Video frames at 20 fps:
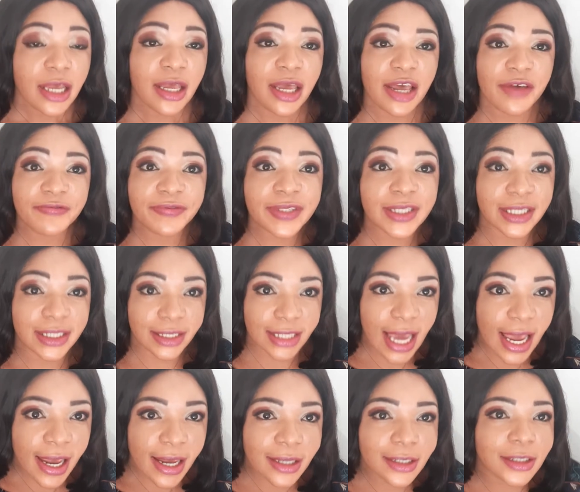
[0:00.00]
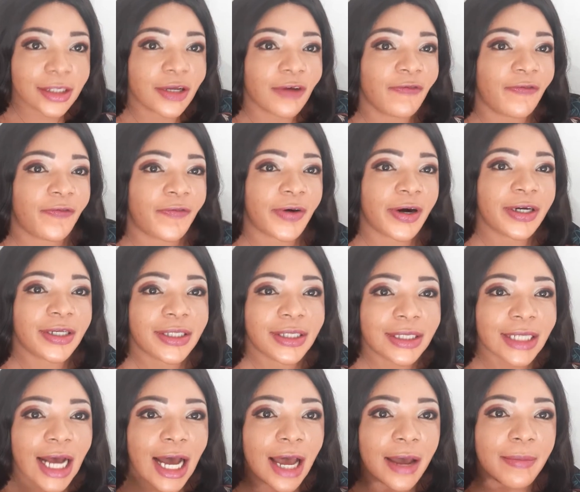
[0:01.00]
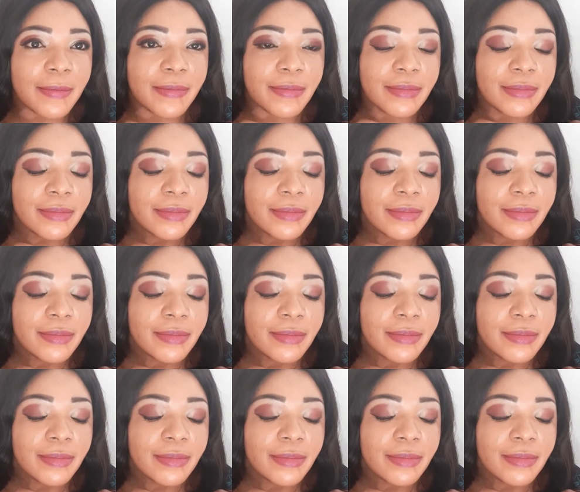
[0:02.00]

if today is your first time